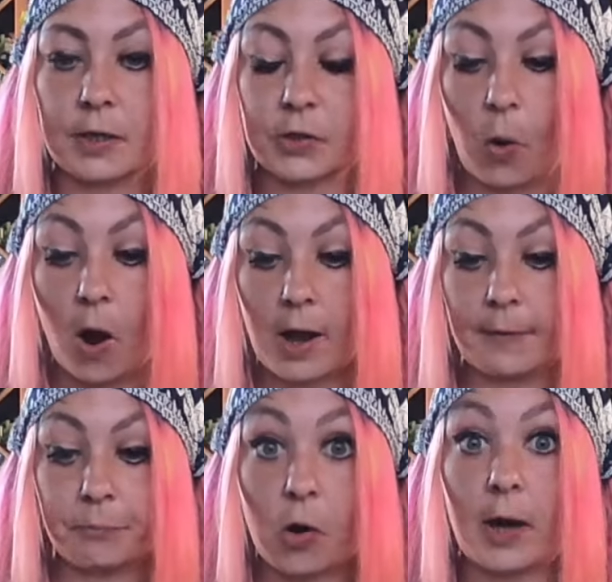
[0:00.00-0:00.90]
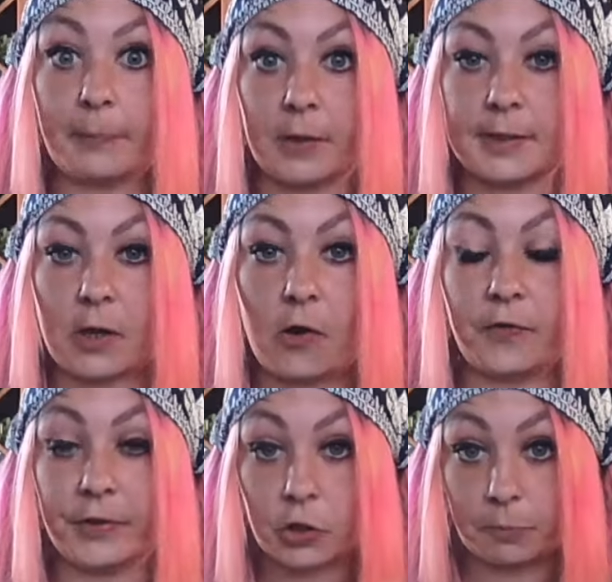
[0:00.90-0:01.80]
So I pride myself
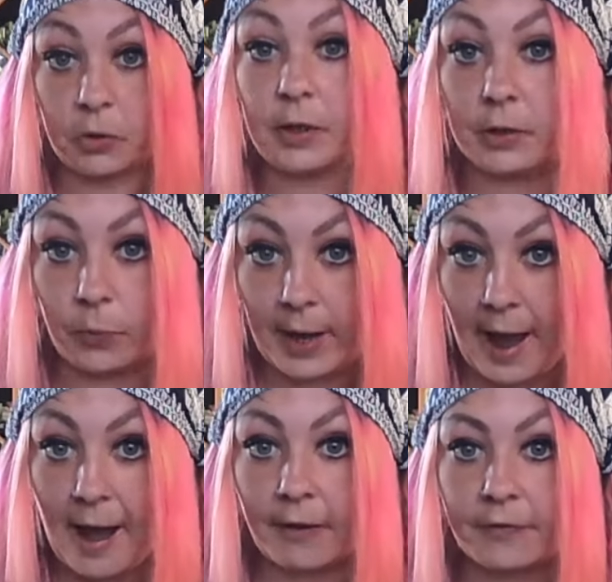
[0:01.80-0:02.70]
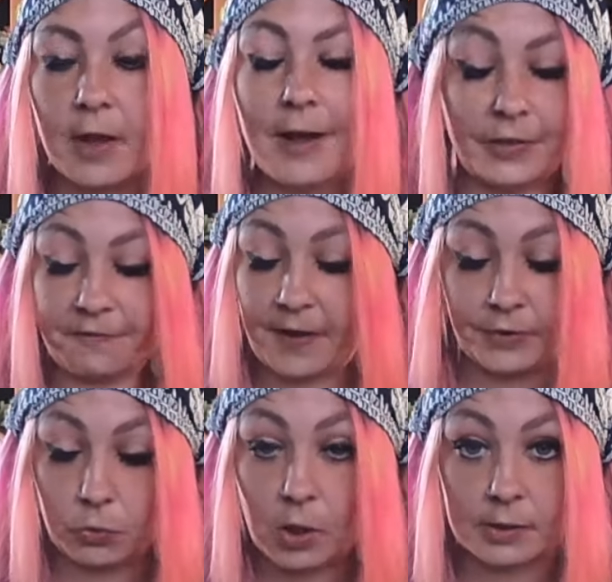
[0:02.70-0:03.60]
in the community that we have and the fact
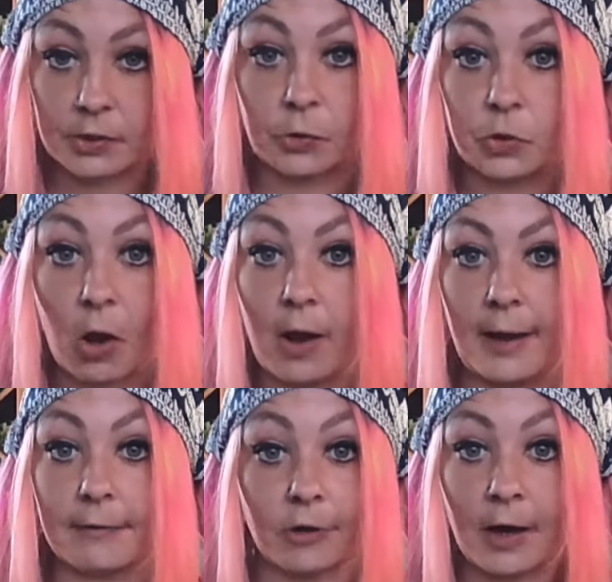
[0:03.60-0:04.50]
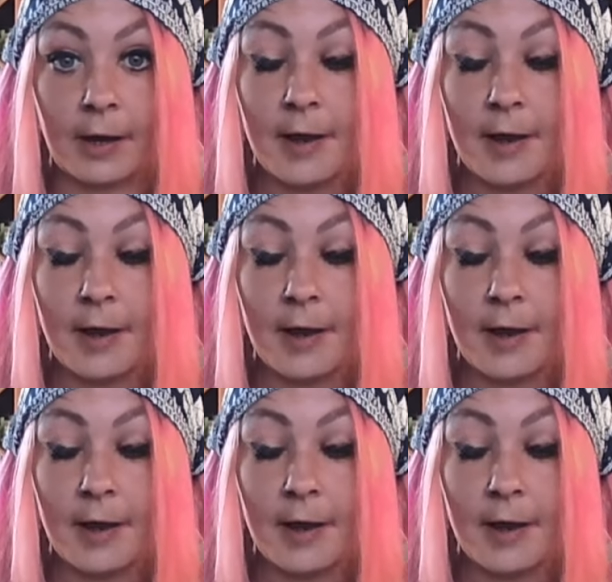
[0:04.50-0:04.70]
that you guys are so tight, right?